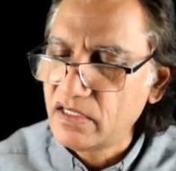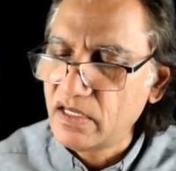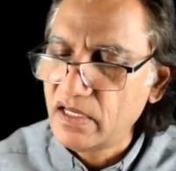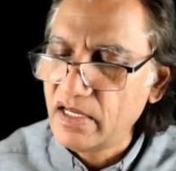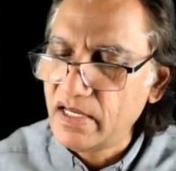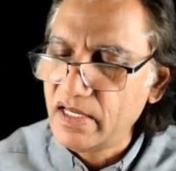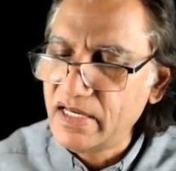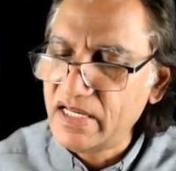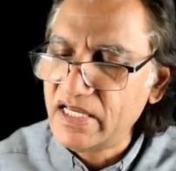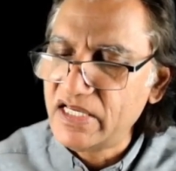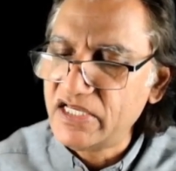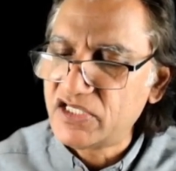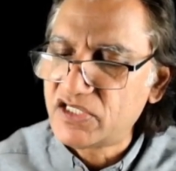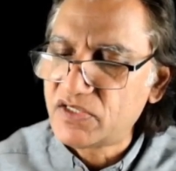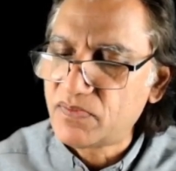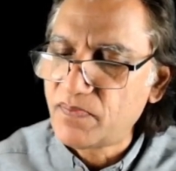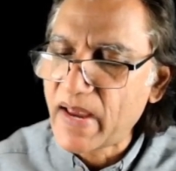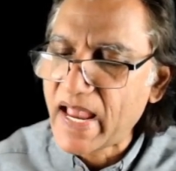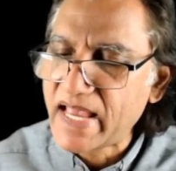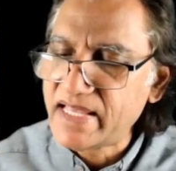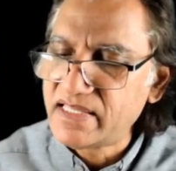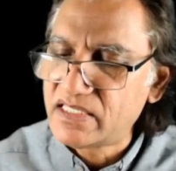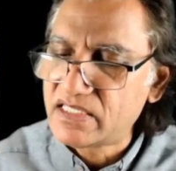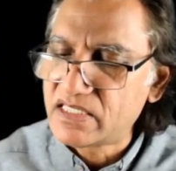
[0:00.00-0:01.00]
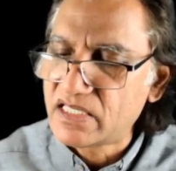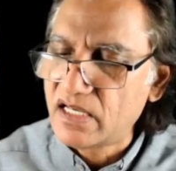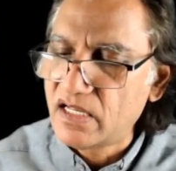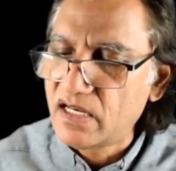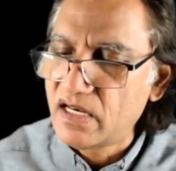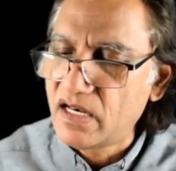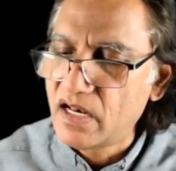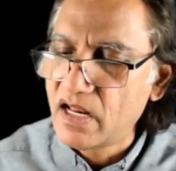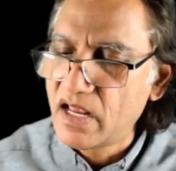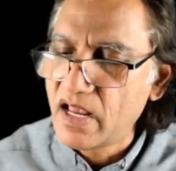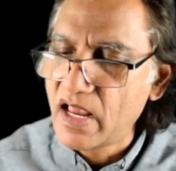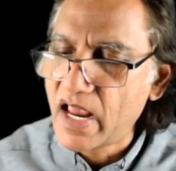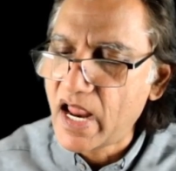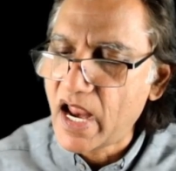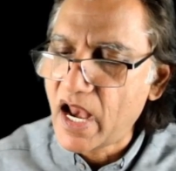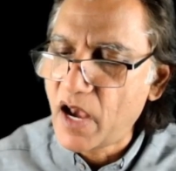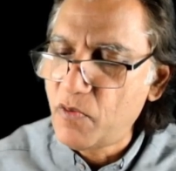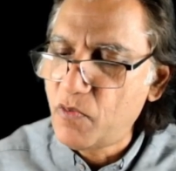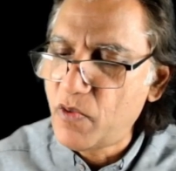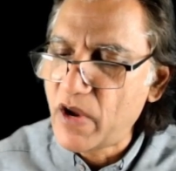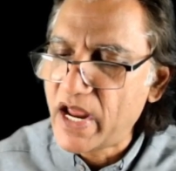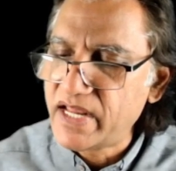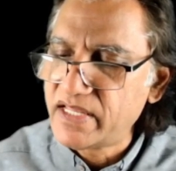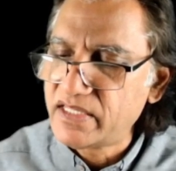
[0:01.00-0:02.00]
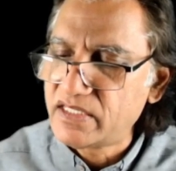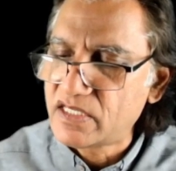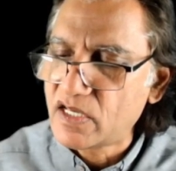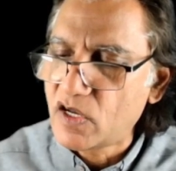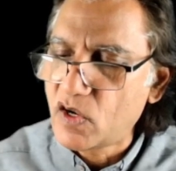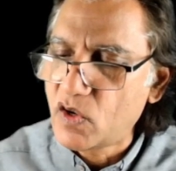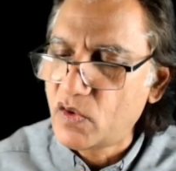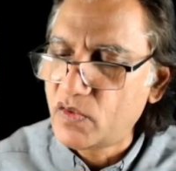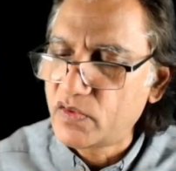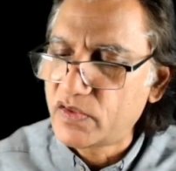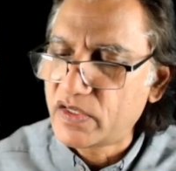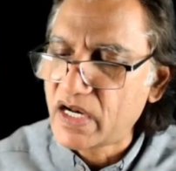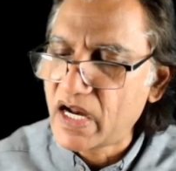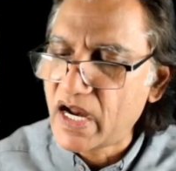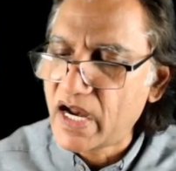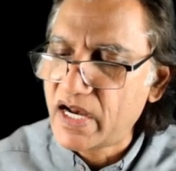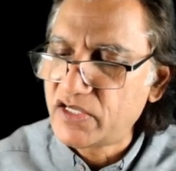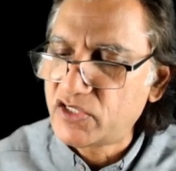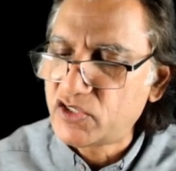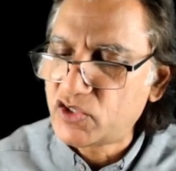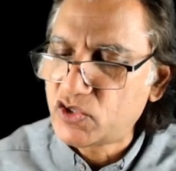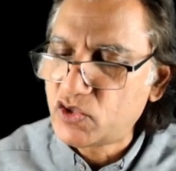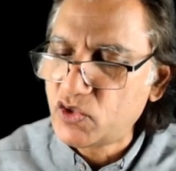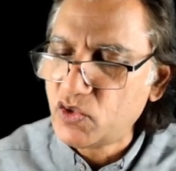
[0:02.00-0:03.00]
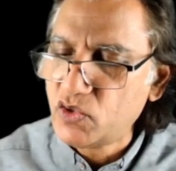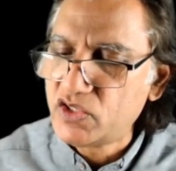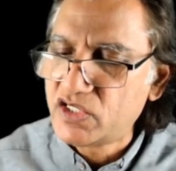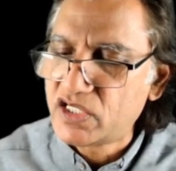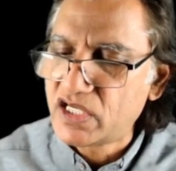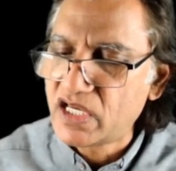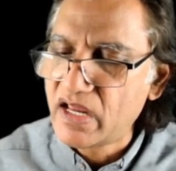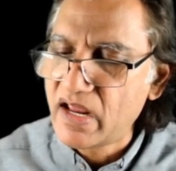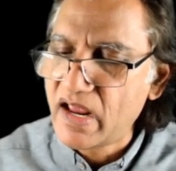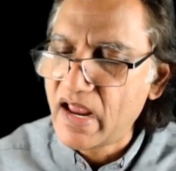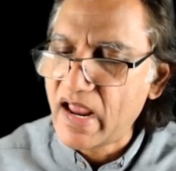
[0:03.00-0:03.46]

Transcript: in his mantle and went out and stood